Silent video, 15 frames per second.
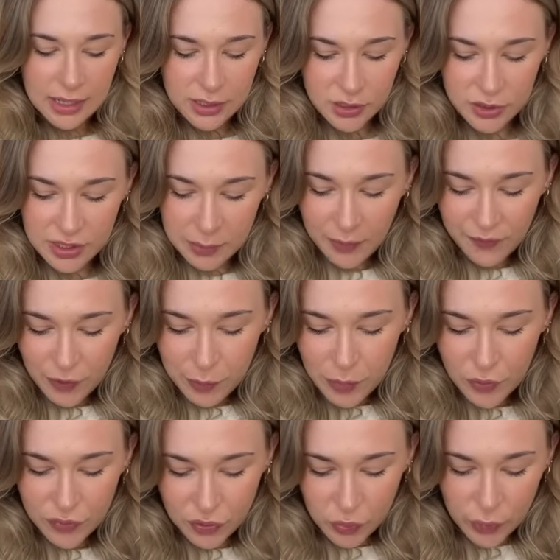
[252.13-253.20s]
So some of you
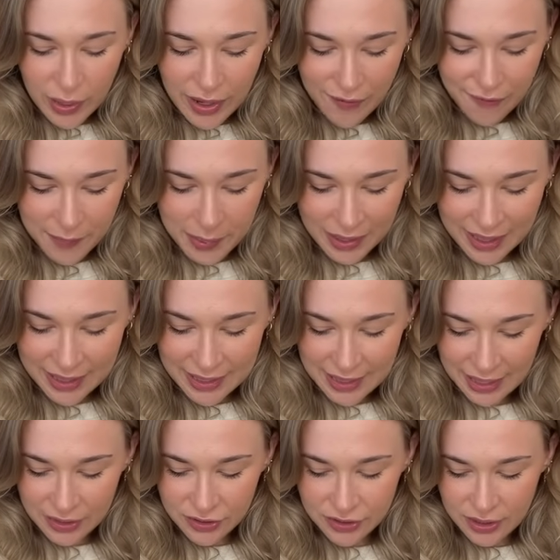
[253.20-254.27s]
moved away from a
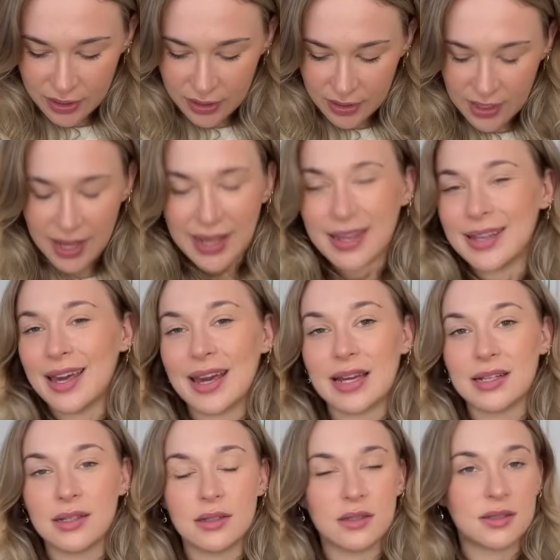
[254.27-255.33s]
connection and
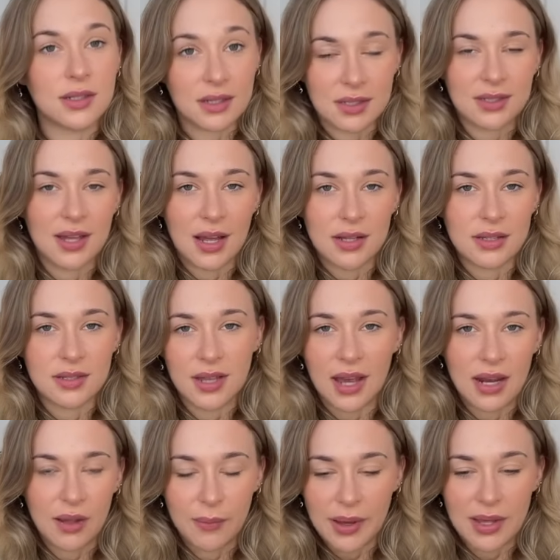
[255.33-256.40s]
gained success
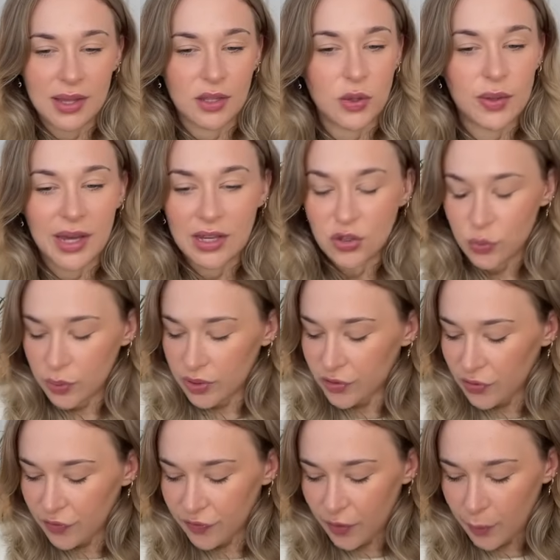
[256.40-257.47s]
anyway. Like you gained
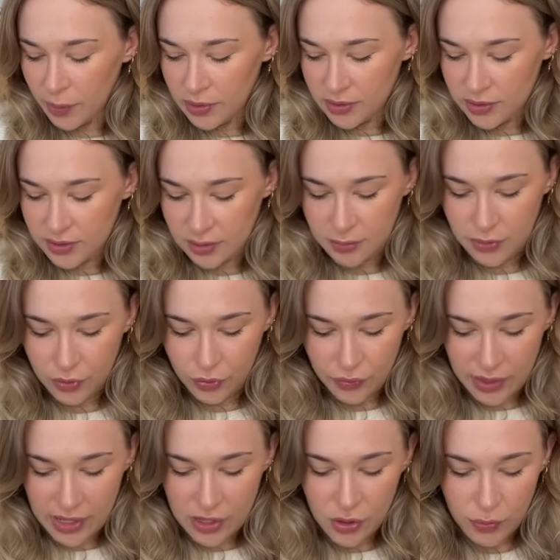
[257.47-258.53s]
wish fulfillment to some
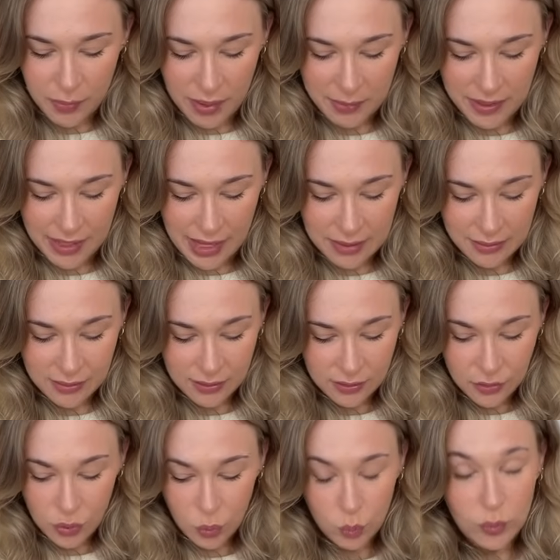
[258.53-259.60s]
degree. You maybe gained
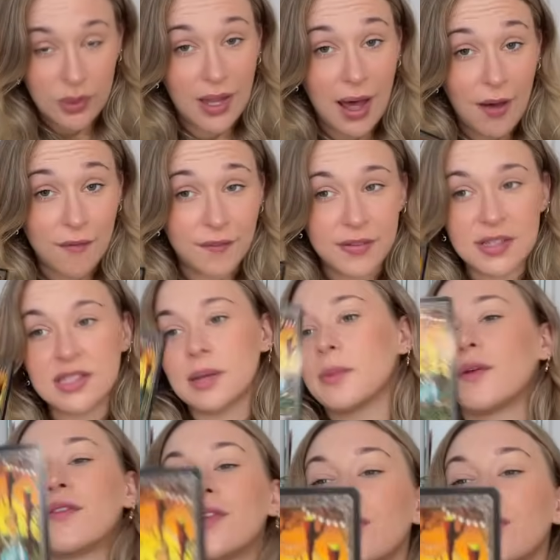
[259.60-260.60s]
new love for some of